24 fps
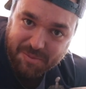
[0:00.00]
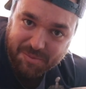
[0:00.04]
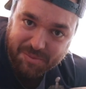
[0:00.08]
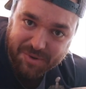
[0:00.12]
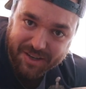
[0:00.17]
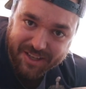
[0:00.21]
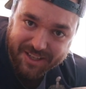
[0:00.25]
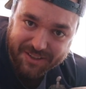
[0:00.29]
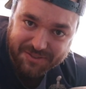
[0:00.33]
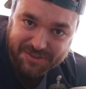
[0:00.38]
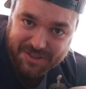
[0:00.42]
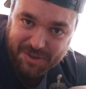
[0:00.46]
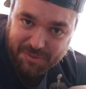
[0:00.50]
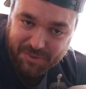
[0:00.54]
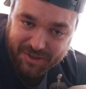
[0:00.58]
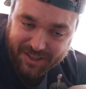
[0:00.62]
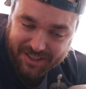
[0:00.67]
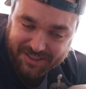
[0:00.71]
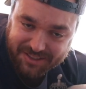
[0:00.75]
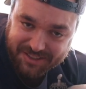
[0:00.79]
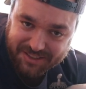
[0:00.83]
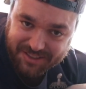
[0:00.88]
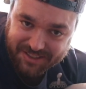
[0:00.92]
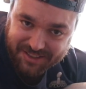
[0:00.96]
But if someone
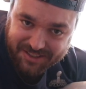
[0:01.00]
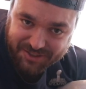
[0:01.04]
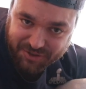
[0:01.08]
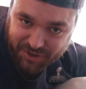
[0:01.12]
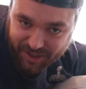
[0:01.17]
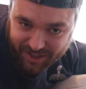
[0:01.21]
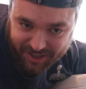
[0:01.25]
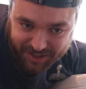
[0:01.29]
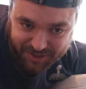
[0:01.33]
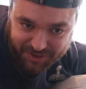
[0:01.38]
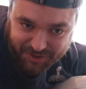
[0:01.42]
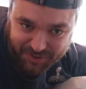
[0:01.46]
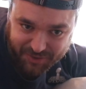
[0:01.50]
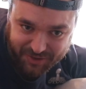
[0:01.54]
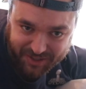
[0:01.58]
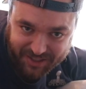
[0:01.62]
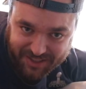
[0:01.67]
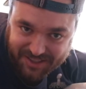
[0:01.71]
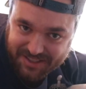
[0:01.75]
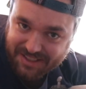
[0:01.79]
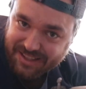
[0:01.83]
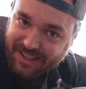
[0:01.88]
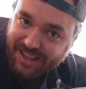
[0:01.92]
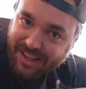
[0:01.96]
else is trying to do
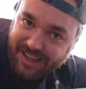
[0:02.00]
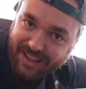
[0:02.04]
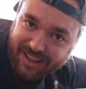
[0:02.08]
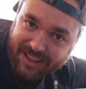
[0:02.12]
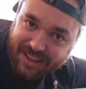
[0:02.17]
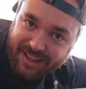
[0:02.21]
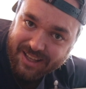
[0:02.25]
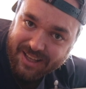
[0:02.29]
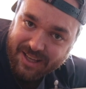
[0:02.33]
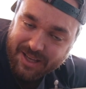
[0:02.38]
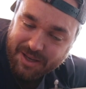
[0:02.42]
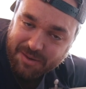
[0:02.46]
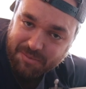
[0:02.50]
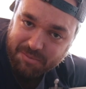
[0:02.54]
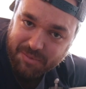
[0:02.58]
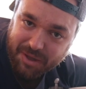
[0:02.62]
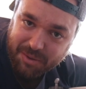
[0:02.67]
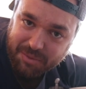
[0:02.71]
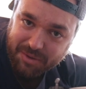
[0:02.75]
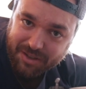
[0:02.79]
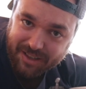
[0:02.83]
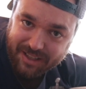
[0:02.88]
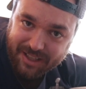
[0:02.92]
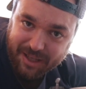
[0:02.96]
this, then
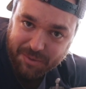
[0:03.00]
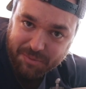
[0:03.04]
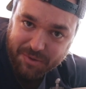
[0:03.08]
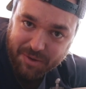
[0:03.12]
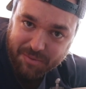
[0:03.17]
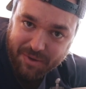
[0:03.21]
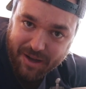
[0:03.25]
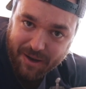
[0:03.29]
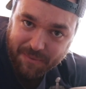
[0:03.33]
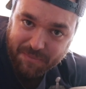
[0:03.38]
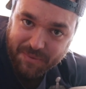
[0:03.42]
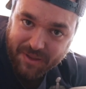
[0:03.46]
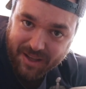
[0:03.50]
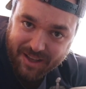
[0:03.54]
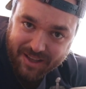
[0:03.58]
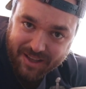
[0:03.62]
maybe it'll help them out.